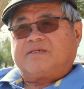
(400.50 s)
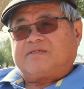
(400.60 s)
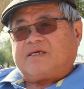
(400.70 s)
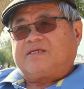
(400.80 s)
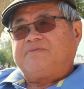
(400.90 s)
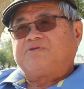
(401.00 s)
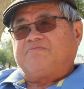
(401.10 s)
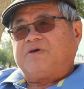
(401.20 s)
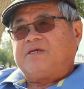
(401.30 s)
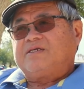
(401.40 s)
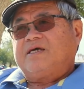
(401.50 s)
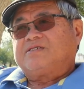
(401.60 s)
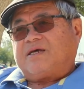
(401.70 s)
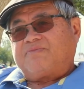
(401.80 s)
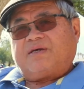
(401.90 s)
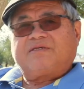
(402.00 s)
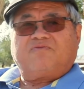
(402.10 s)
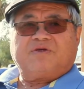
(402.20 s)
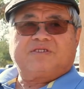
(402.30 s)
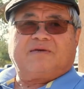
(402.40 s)
They keep submitting. Sometimes they
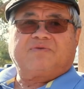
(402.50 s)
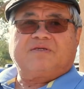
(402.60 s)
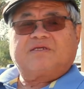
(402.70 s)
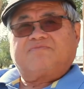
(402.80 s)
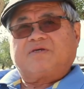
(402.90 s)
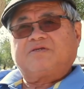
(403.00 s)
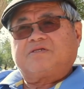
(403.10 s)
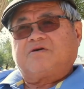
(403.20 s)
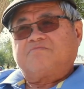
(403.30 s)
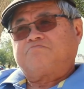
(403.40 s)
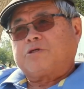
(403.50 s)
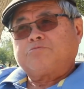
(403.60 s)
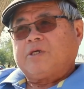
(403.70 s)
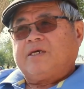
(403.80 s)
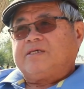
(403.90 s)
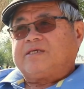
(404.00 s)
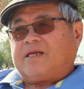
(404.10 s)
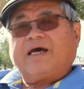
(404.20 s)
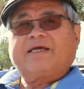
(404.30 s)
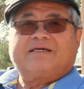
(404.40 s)
win something, sometimes they don't, but they
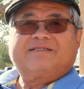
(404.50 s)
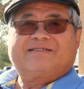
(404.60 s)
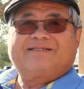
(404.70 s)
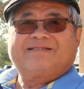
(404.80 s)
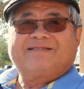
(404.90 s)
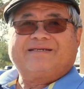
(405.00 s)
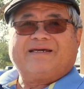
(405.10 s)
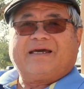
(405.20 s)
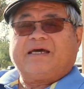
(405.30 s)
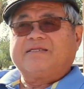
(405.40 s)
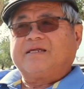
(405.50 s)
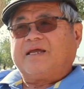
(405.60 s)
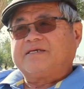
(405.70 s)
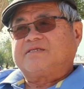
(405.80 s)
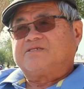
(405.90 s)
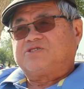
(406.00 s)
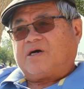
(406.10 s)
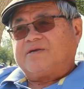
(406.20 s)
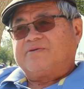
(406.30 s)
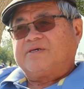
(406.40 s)
like us. And they like the
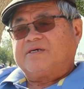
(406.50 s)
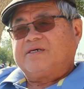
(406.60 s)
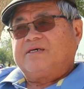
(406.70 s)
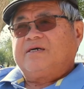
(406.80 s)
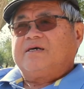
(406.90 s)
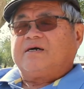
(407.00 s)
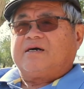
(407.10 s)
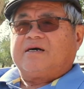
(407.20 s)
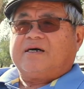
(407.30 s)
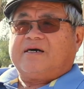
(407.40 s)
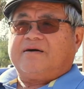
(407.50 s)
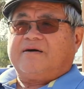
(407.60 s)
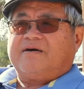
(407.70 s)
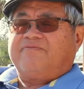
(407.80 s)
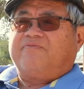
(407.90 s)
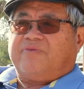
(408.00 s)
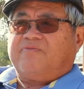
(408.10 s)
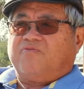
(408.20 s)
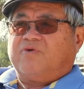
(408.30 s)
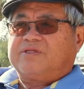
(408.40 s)
genre of
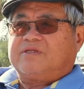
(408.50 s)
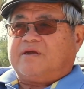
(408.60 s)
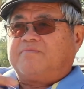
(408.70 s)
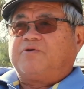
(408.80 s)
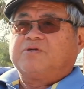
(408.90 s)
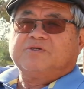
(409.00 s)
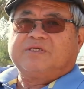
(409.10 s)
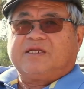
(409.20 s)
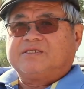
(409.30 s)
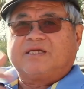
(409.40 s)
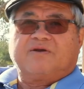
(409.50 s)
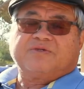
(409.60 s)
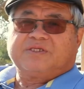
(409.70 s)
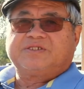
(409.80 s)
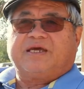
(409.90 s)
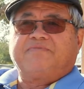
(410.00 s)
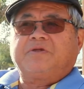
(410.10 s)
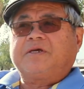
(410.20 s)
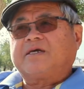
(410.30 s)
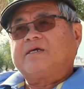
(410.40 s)
what they're producing. It's not always the same
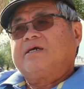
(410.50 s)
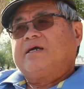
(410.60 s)
thing.